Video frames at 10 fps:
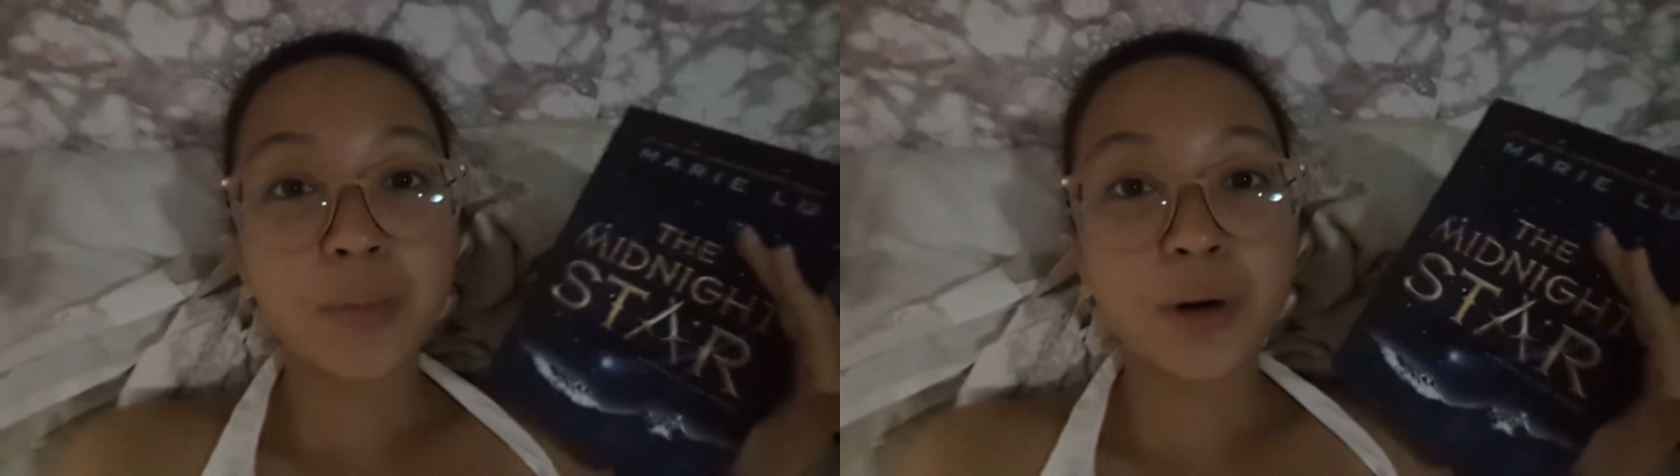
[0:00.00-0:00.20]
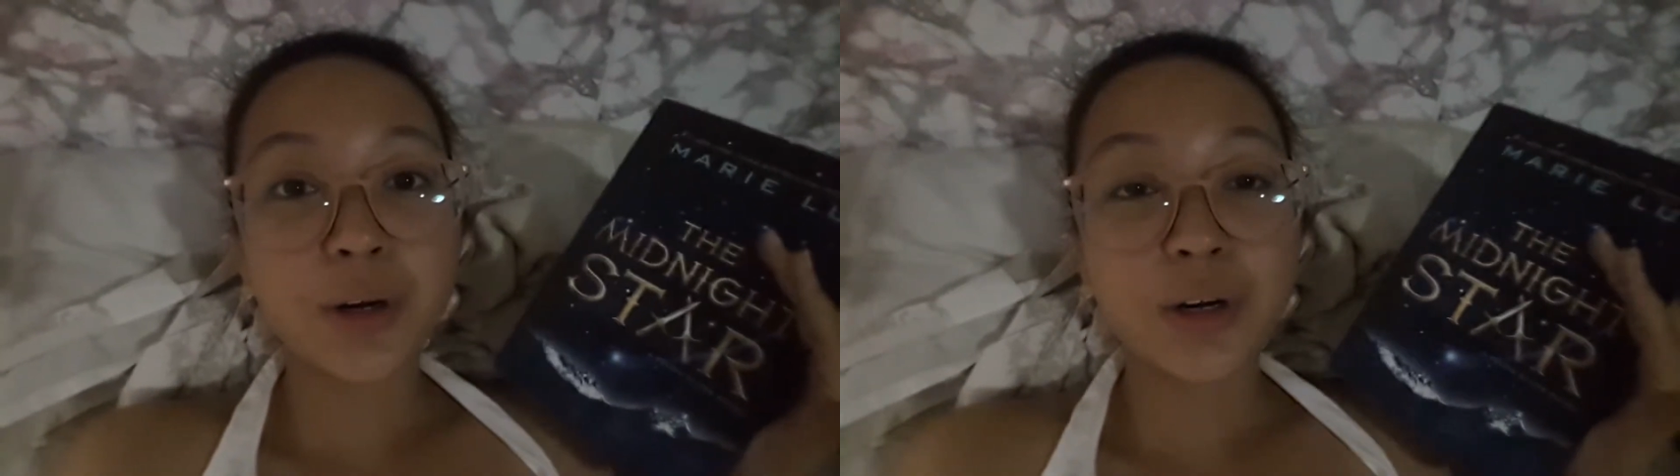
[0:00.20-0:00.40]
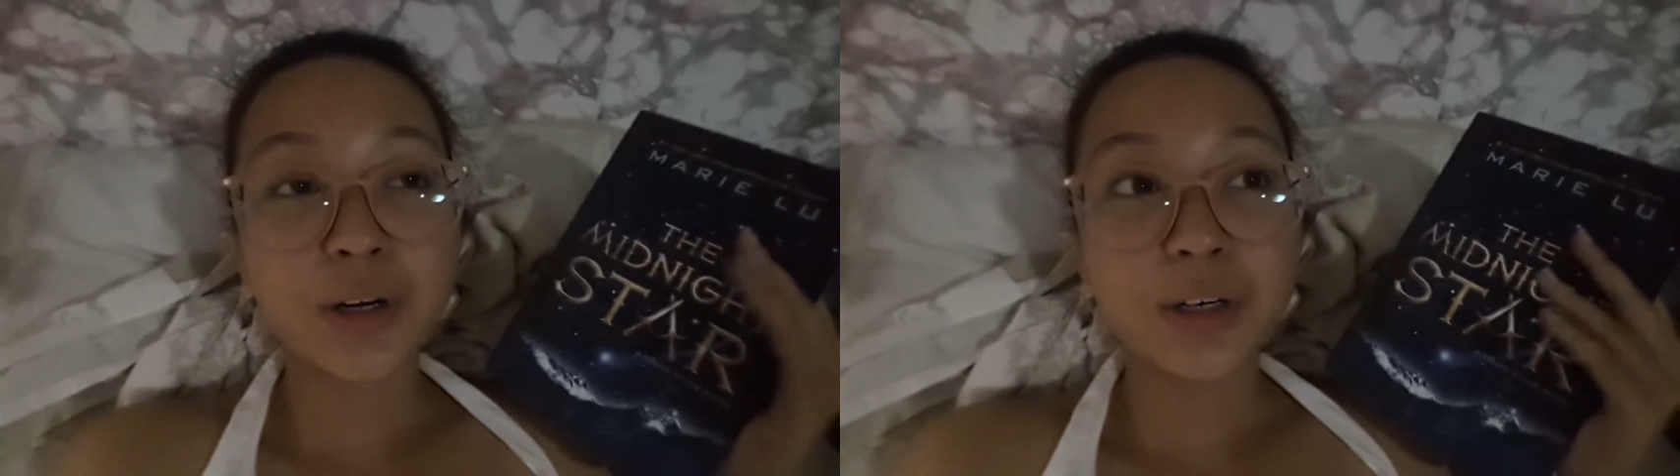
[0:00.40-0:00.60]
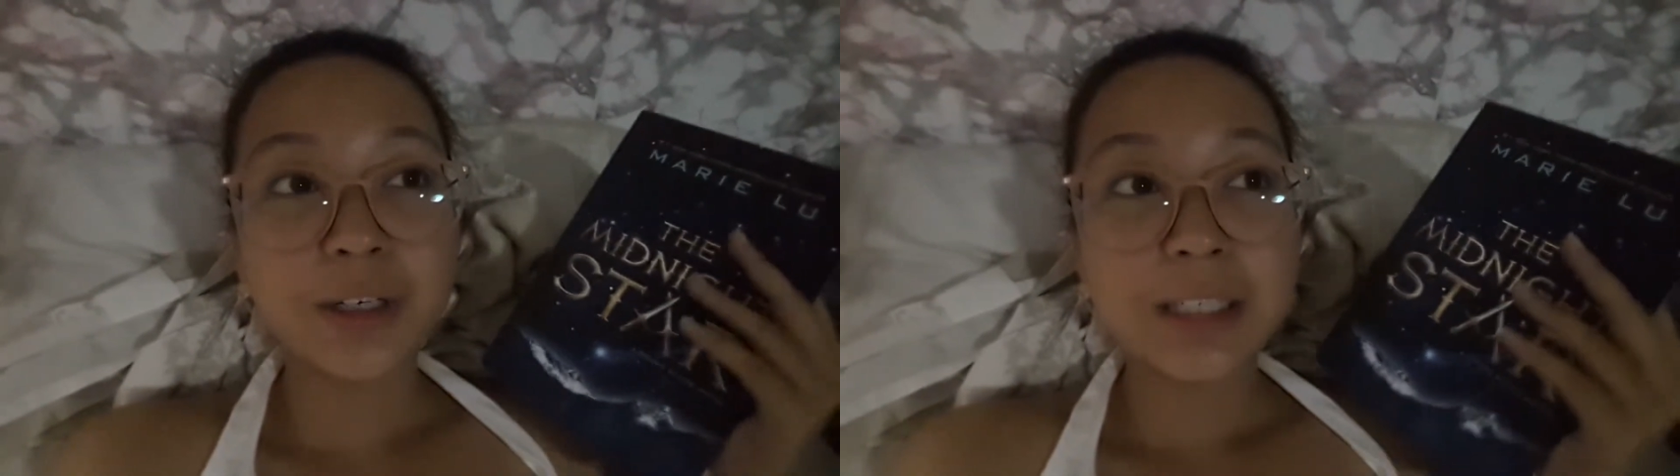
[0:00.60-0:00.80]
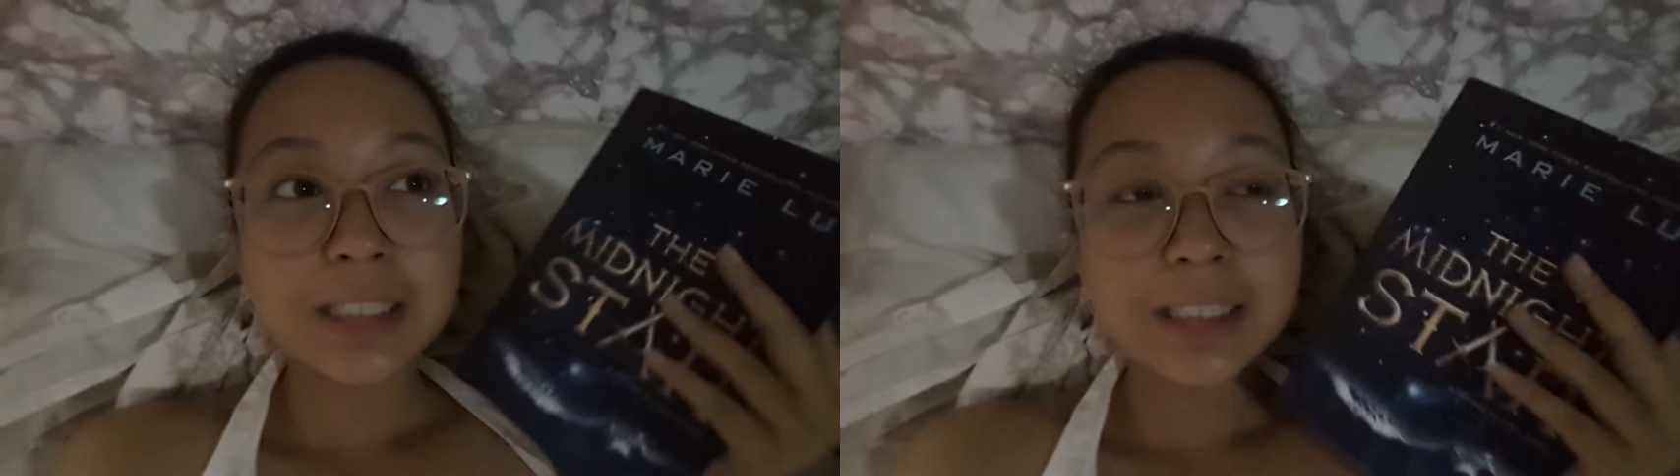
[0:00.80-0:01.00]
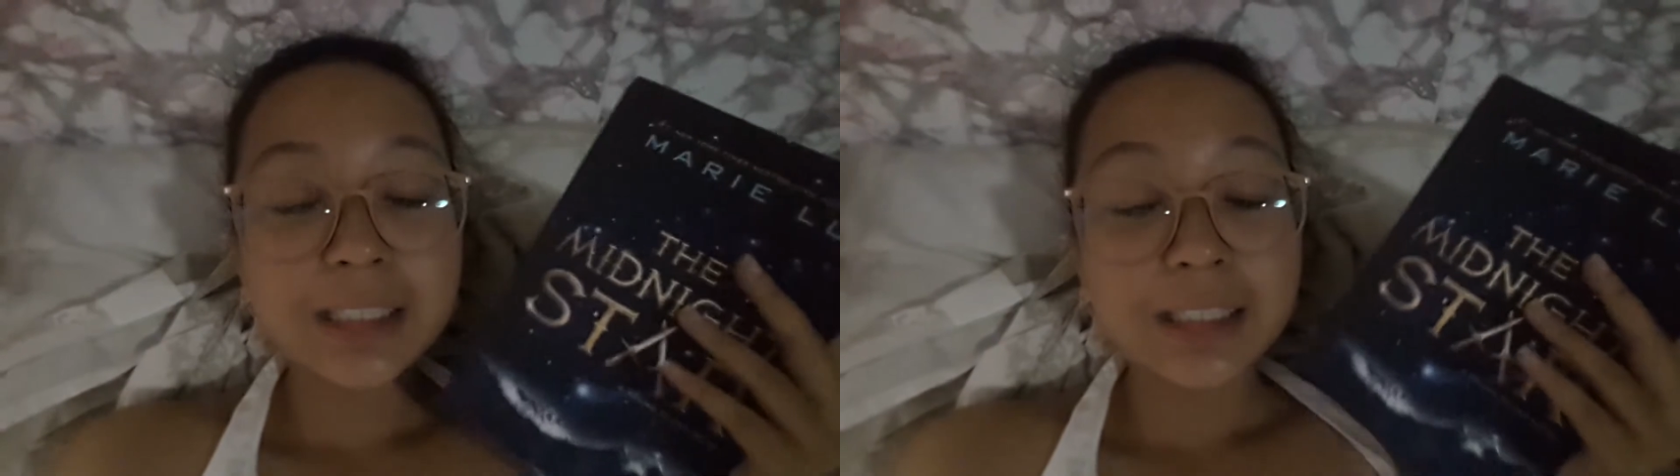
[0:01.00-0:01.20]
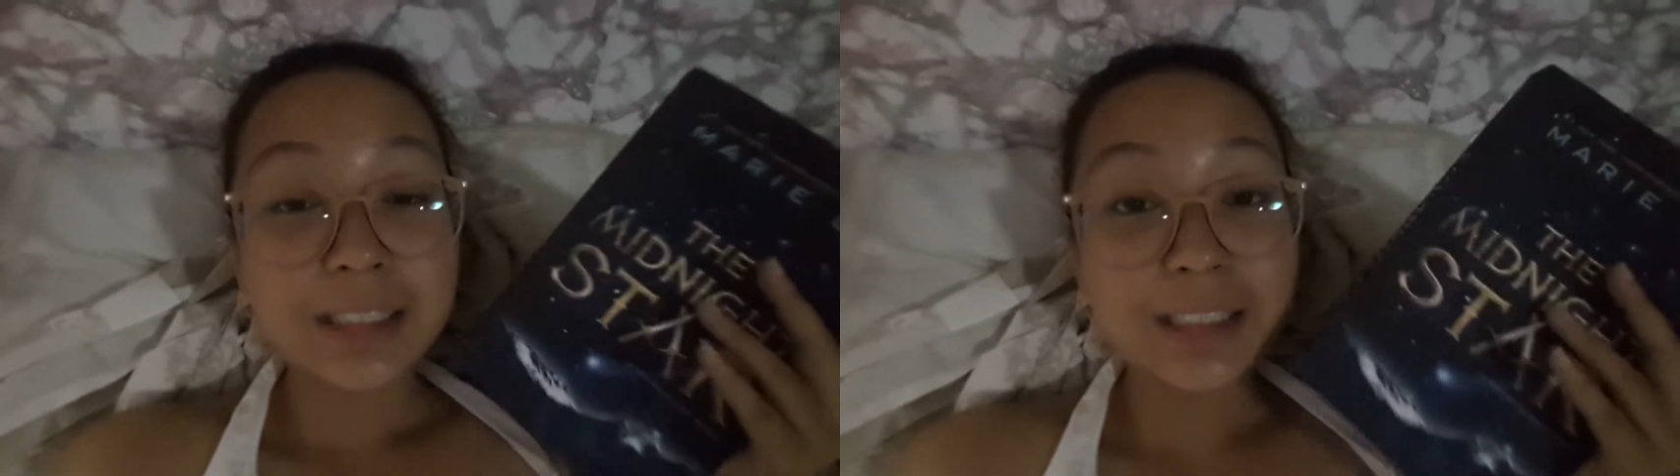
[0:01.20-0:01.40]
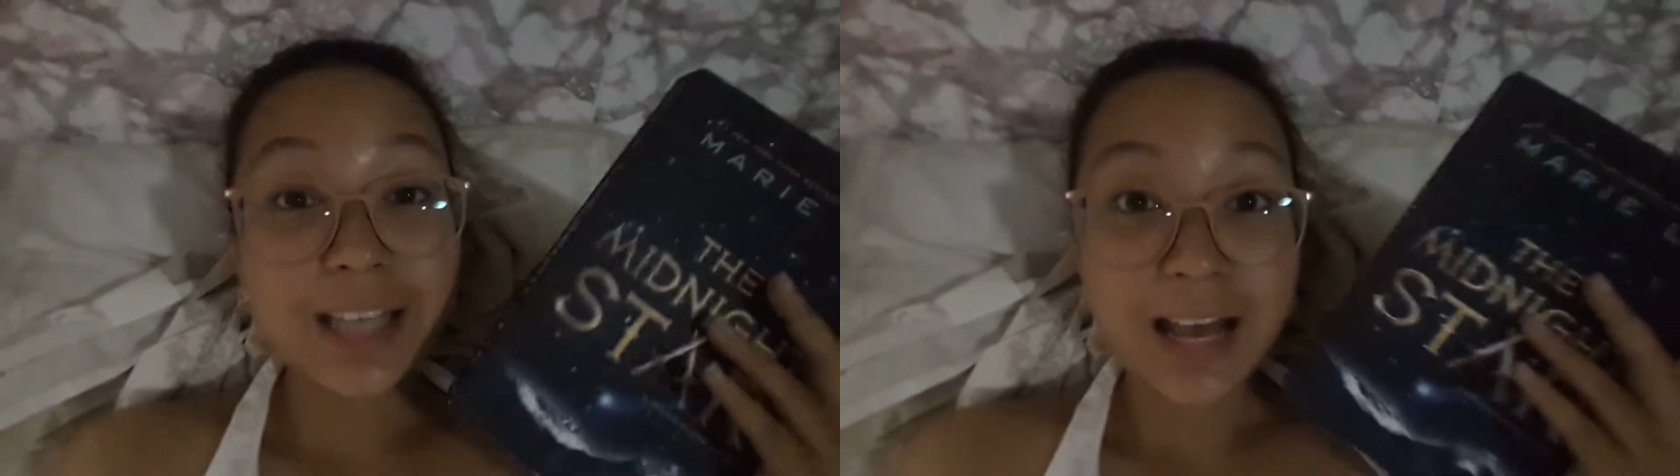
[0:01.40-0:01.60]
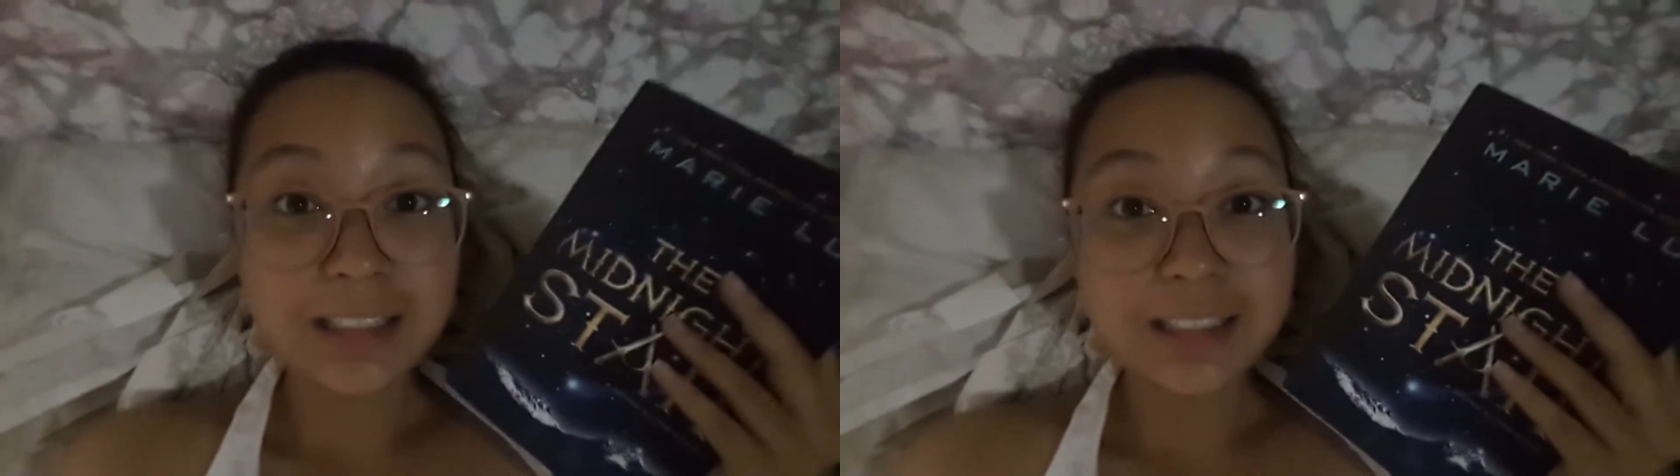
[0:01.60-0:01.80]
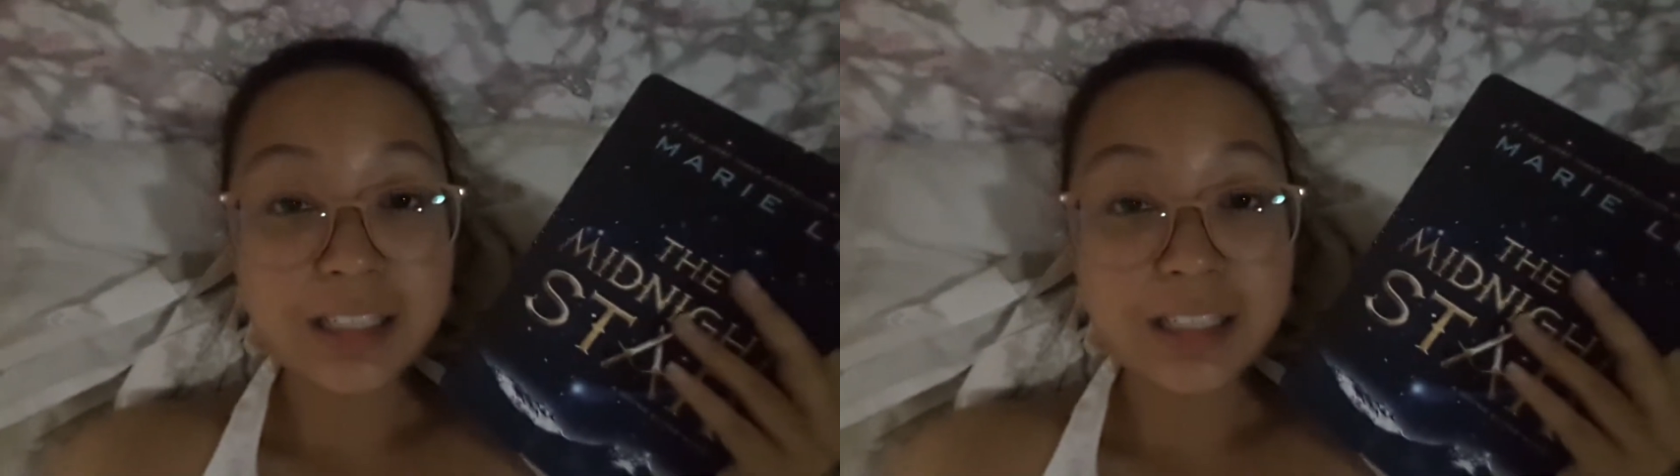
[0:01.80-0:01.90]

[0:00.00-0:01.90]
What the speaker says: her death.